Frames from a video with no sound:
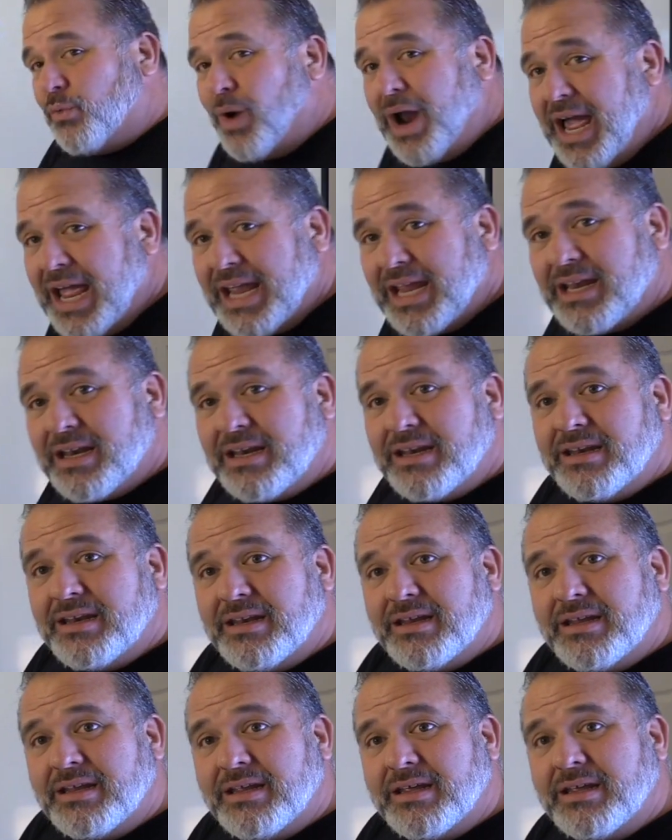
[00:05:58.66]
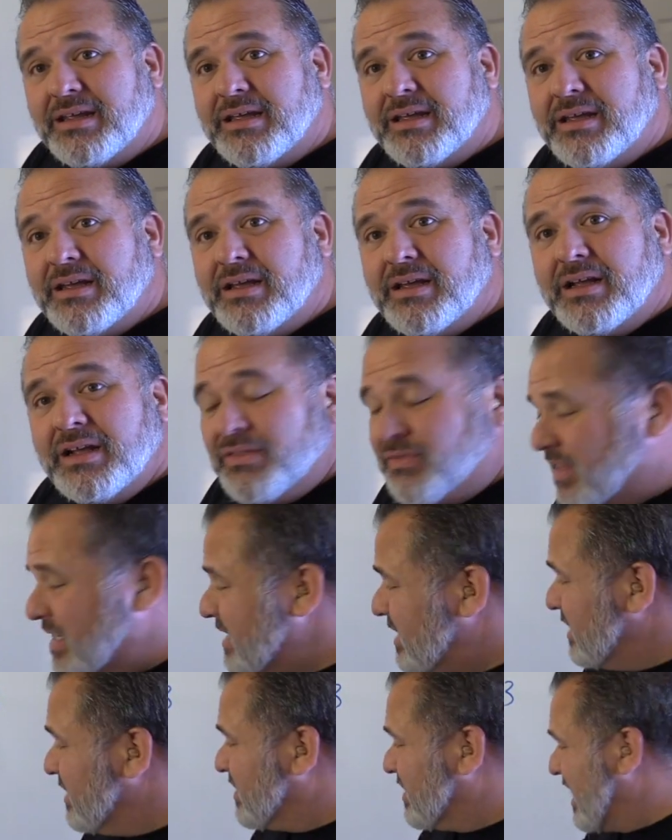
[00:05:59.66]
right.
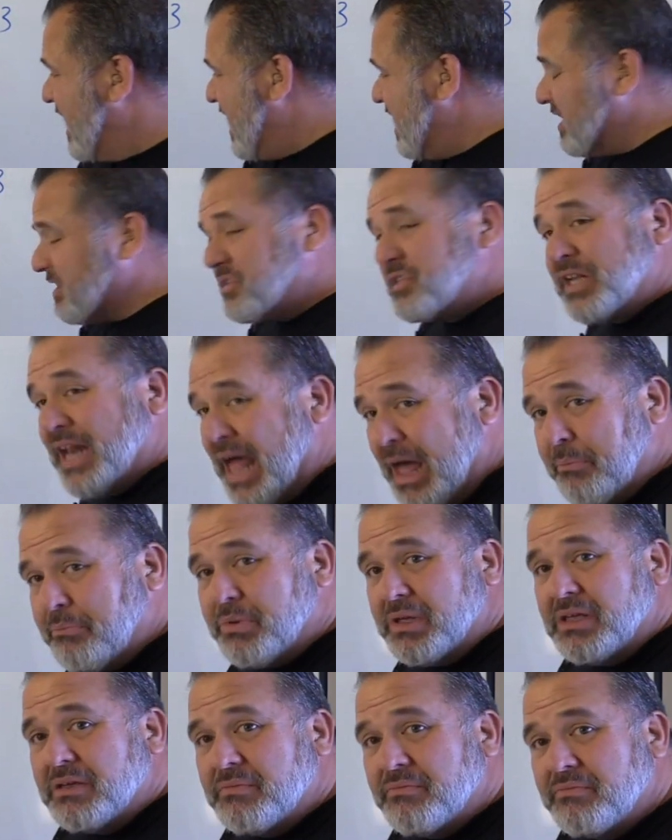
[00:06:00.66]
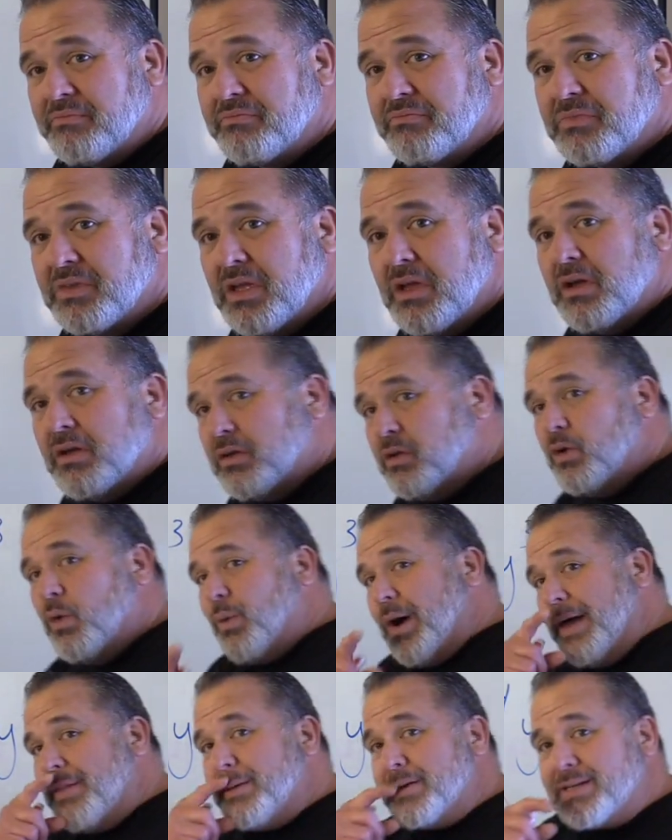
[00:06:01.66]
This is kind of sloppy. You know
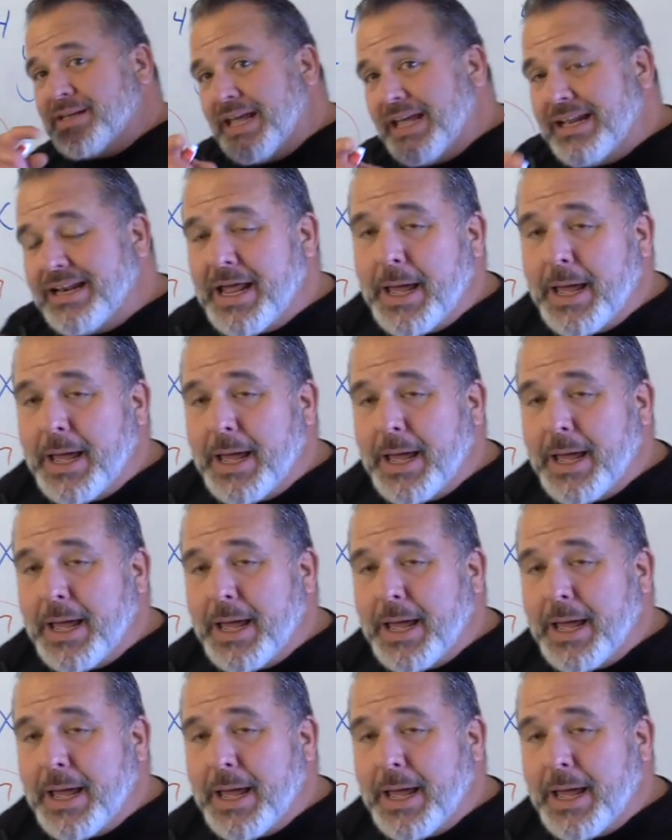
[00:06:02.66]
why they're saying